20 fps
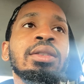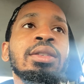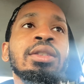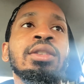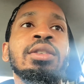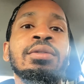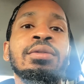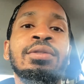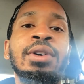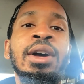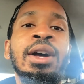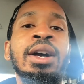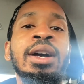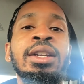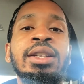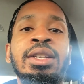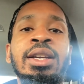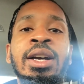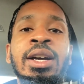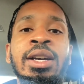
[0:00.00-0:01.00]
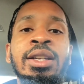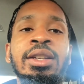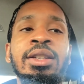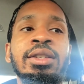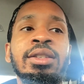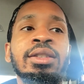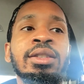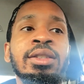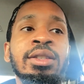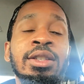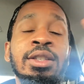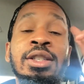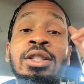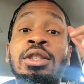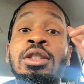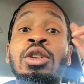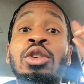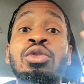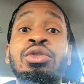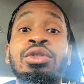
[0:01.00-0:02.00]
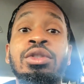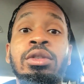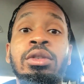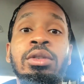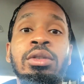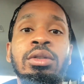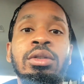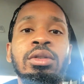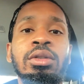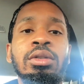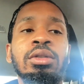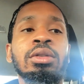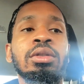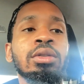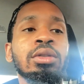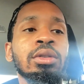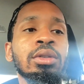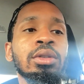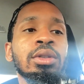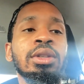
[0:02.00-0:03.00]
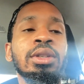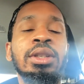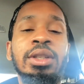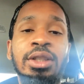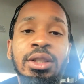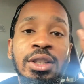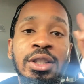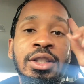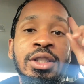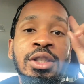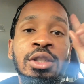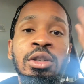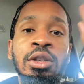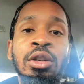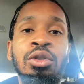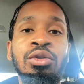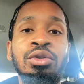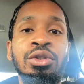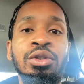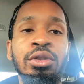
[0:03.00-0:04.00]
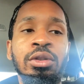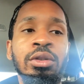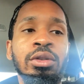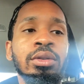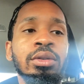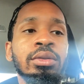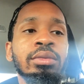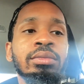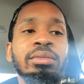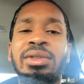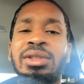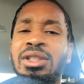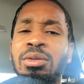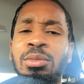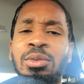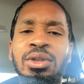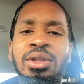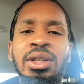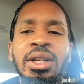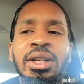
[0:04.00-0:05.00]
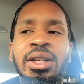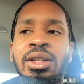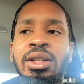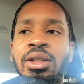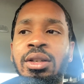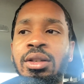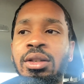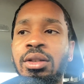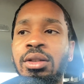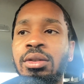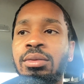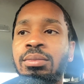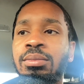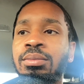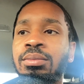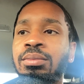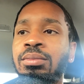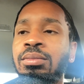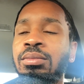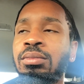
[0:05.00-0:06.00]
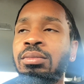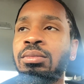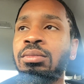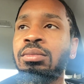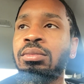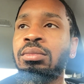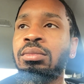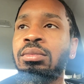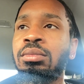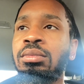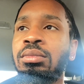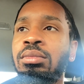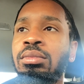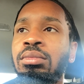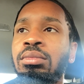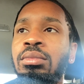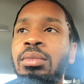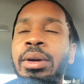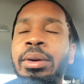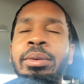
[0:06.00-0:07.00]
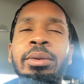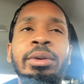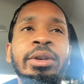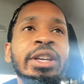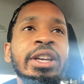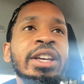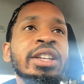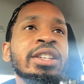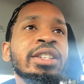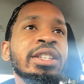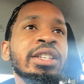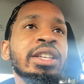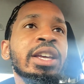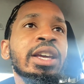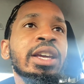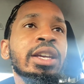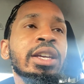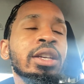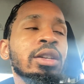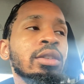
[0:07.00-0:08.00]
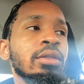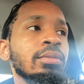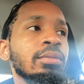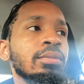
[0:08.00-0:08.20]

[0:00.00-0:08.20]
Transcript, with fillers: Divine guidance, disclosure, disclosure. It's almost like a, um, I NDA,